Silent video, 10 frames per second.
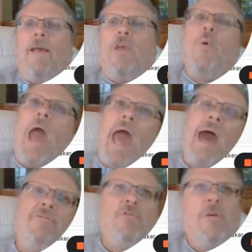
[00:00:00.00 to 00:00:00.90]
You
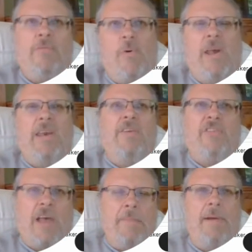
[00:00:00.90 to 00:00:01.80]
have to avoid
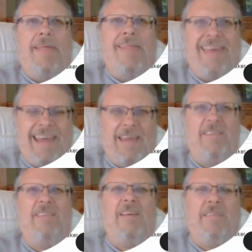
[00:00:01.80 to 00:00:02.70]
some
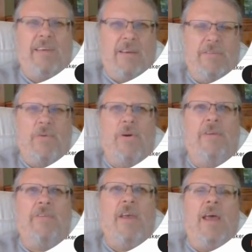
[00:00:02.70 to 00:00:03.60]
things in Salesforce,